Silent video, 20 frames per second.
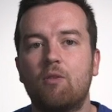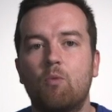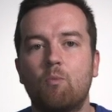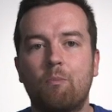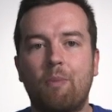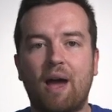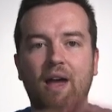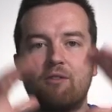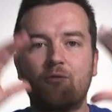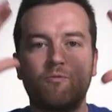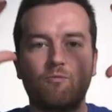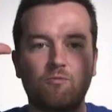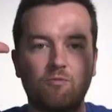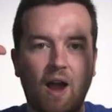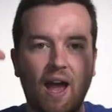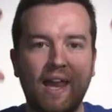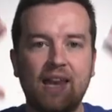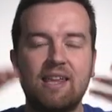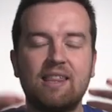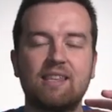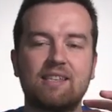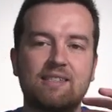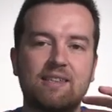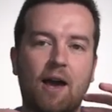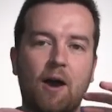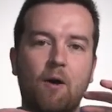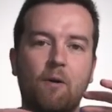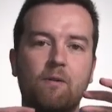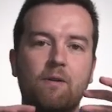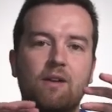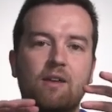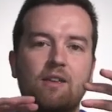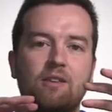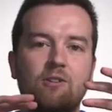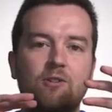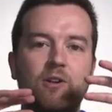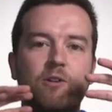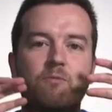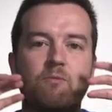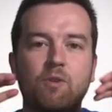by writing this out,
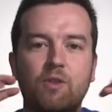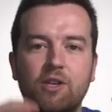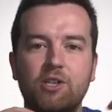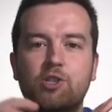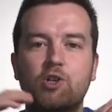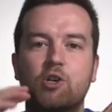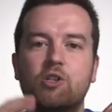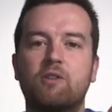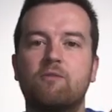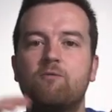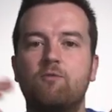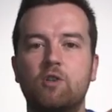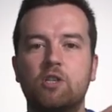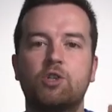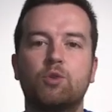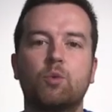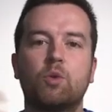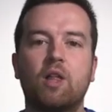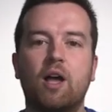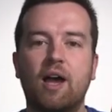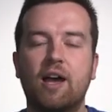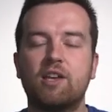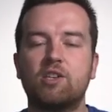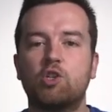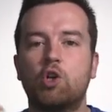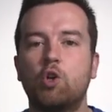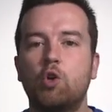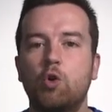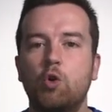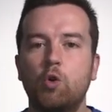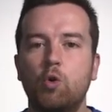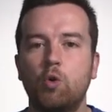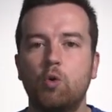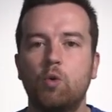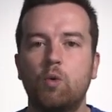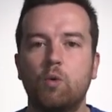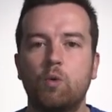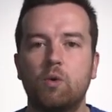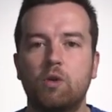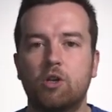you can really start to visualize
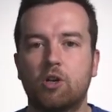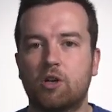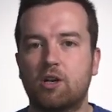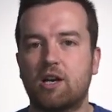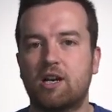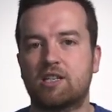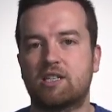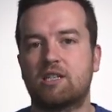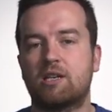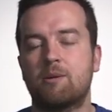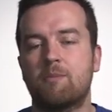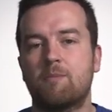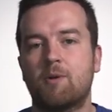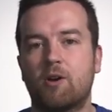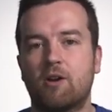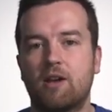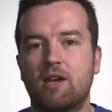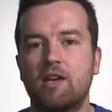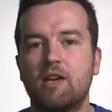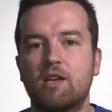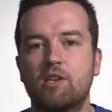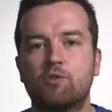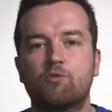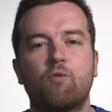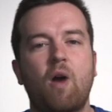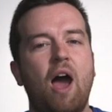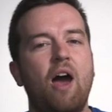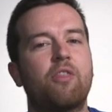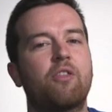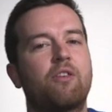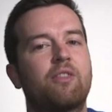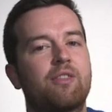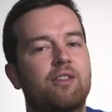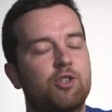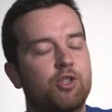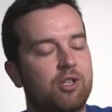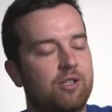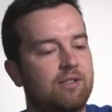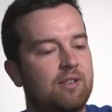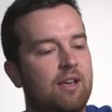who your customer is rather
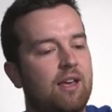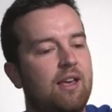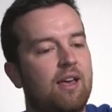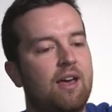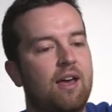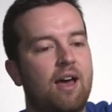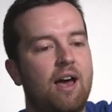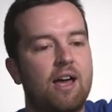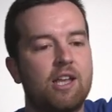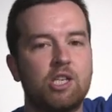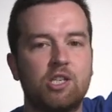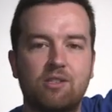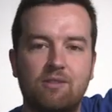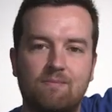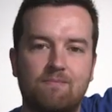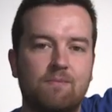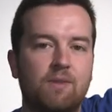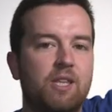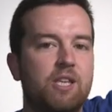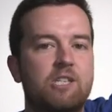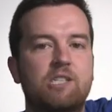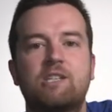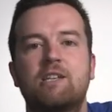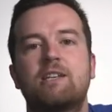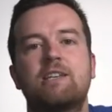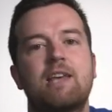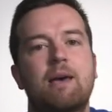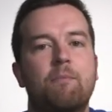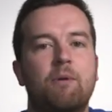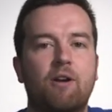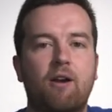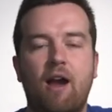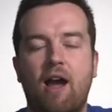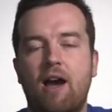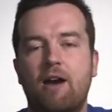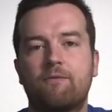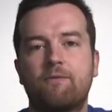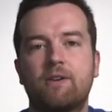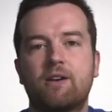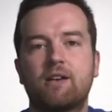than just a list of
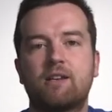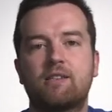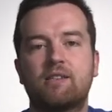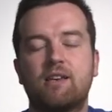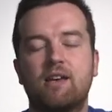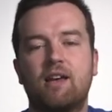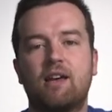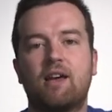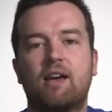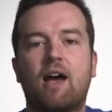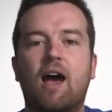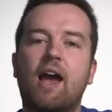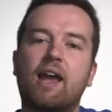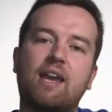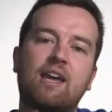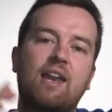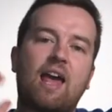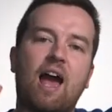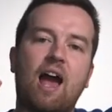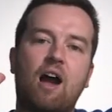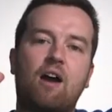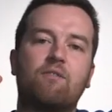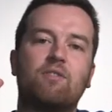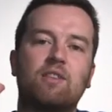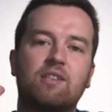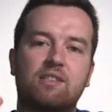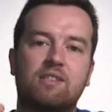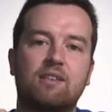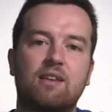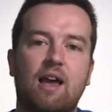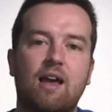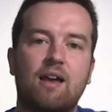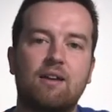demographics. I can have this